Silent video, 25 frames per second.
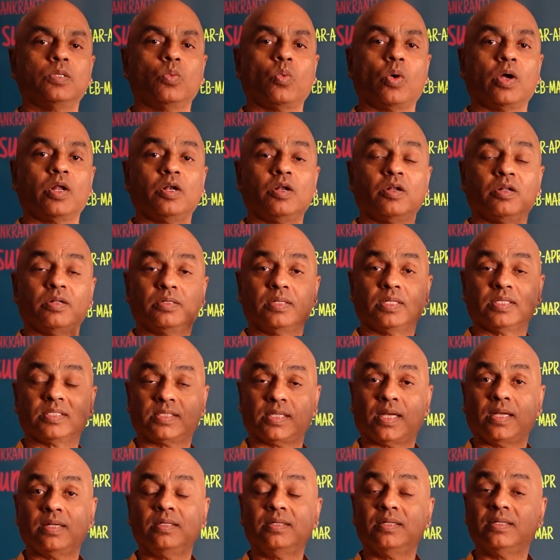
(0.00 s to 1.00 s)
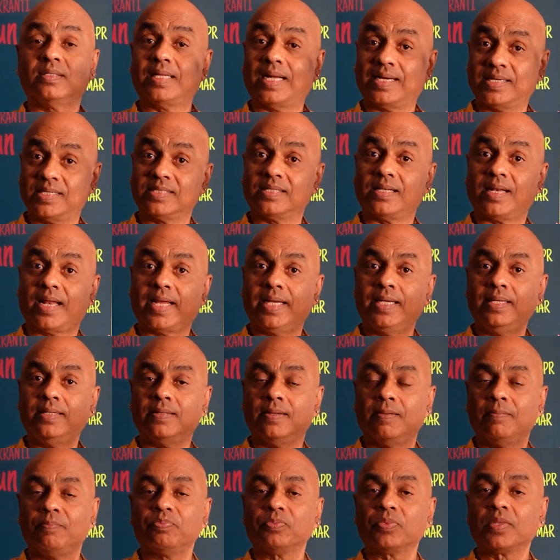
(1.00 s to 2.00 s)
One, the sun, that is
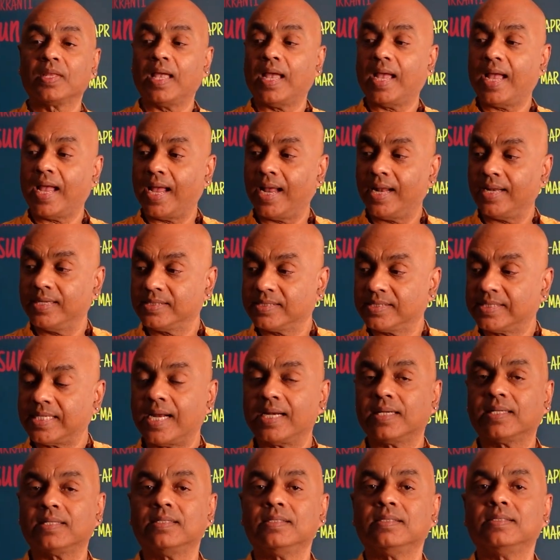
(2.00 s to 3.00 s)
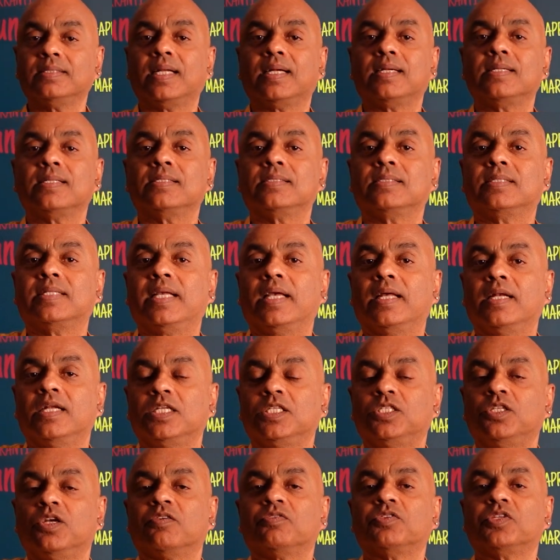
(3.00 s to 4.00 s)
light, and Saturn, that is the
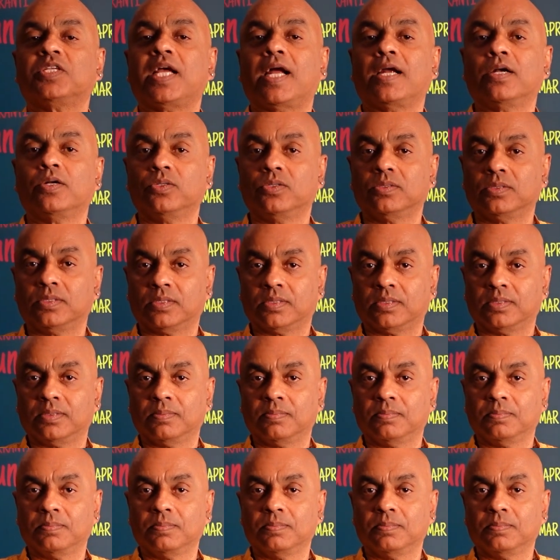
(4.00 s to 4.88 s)
energy of shadows.